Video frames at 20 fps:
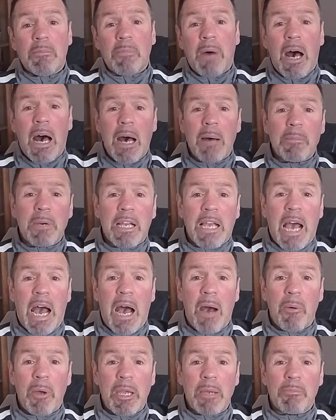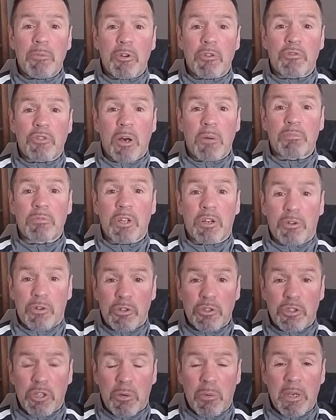Muhammad Qawi moved up the
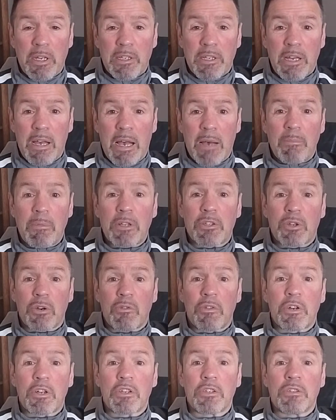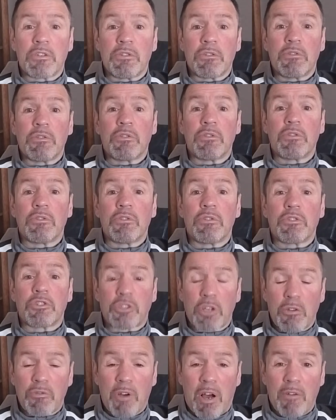cruiserweight and went over to
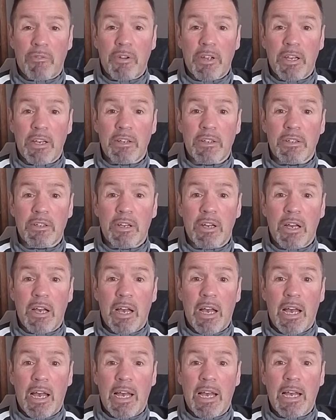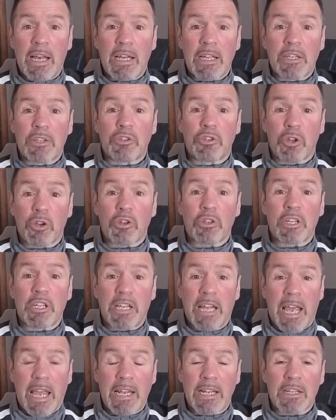South Africa and took the
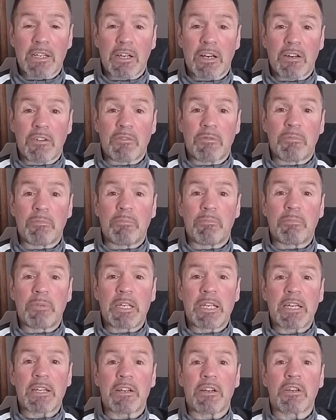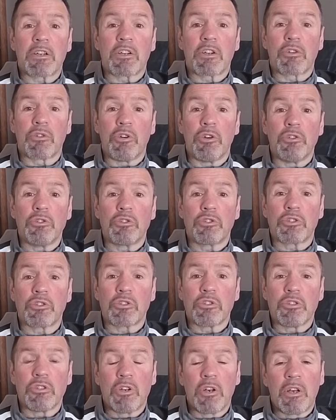title of Pierre
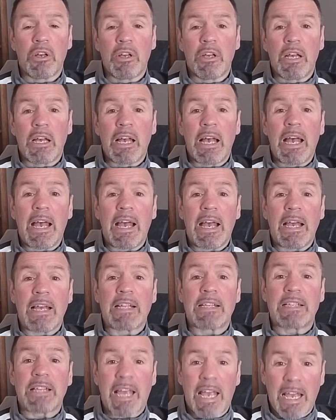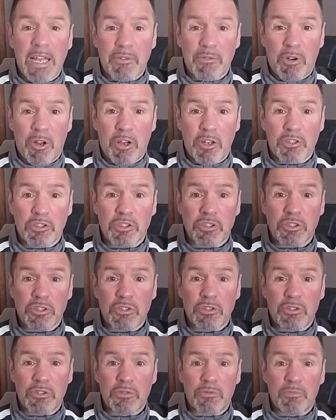Cruz in 10 rounds.